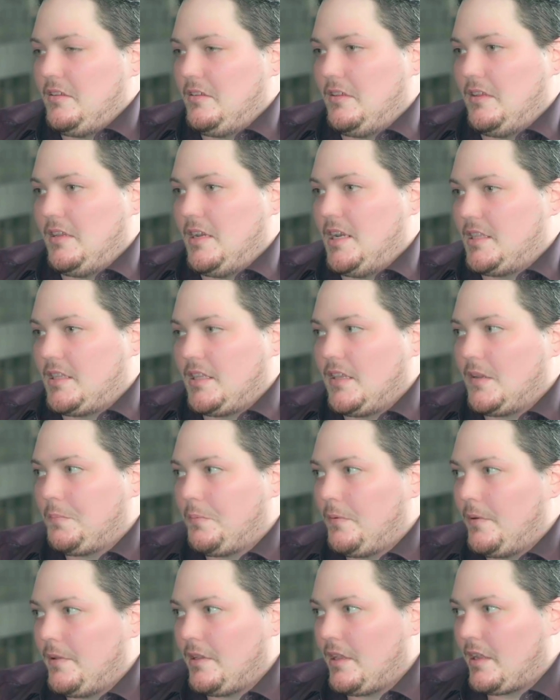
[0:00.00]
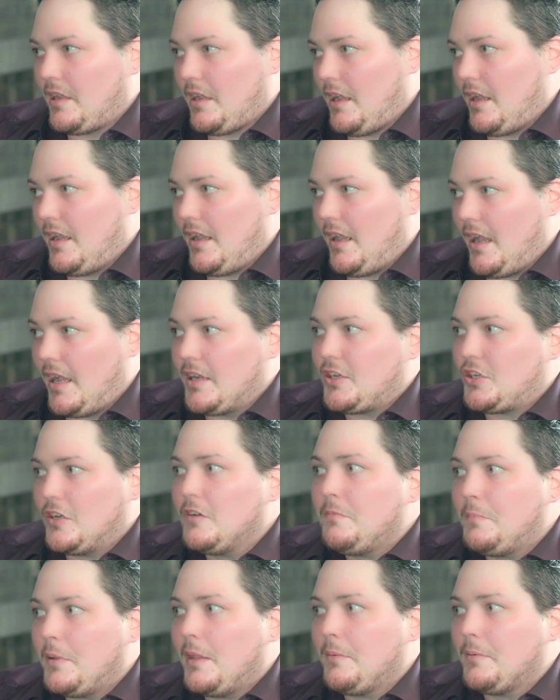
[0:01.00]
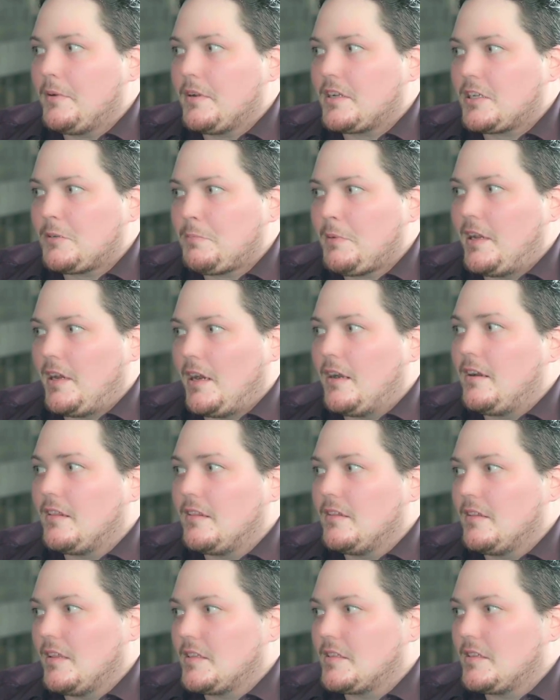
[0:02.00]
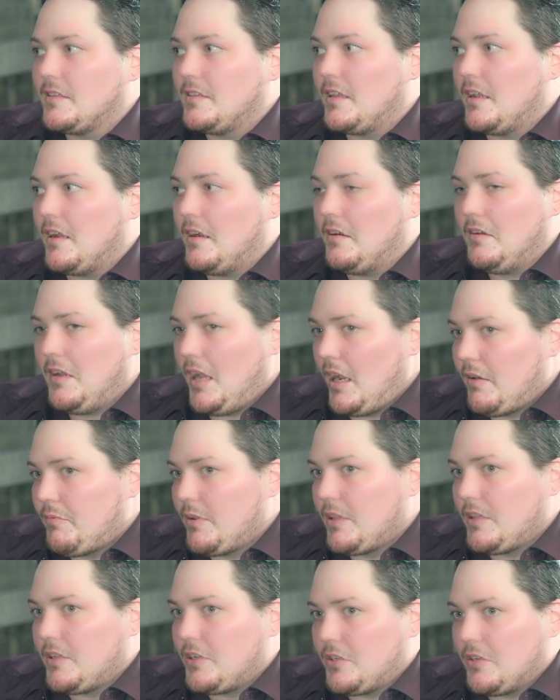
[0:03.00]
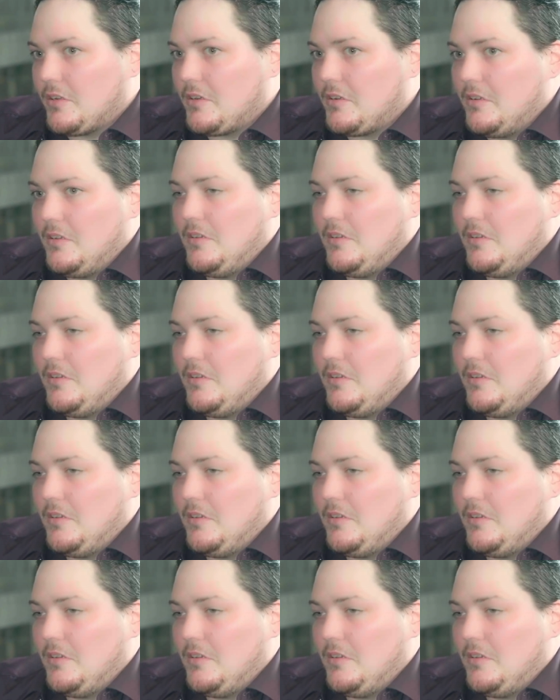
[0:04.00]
and at this point, like, I should be able to explain anything that's in the air. I really should.